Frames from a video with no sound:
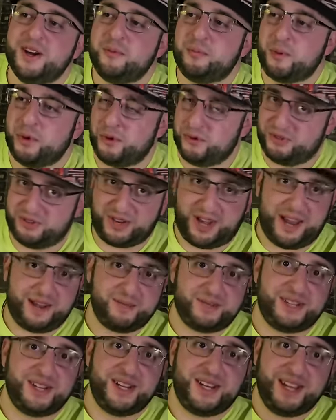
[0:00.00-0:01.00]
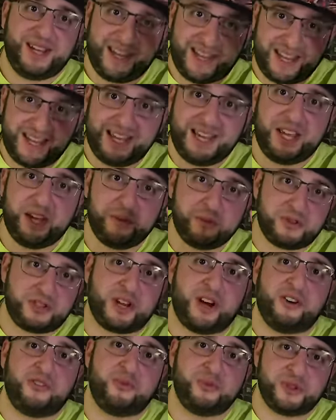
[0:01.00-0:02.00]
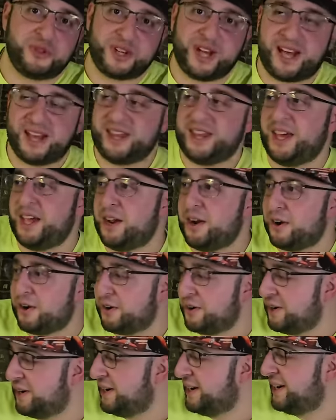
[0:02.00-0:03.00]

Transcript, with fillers: both times he himself was not there.